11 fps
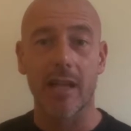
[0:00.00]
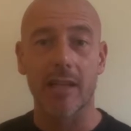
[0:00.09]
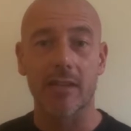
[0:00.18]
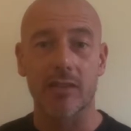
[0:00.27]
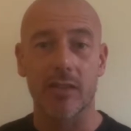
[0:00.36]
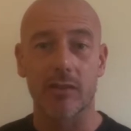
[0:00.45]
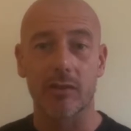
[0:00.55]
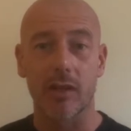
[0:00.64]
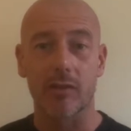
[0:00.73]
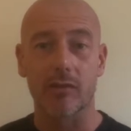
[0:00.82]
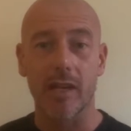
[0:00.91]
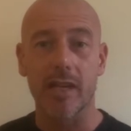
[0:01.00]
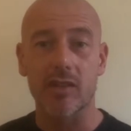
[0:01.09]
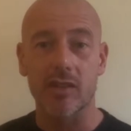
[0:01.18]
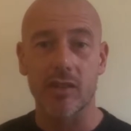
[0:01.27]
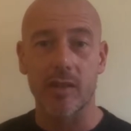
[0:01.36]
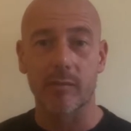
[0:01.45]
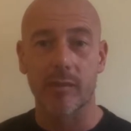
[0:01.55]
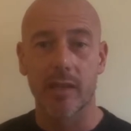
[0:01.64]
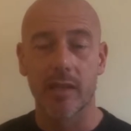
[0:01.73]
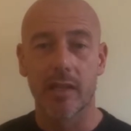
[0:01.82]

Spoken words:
and external load relationship.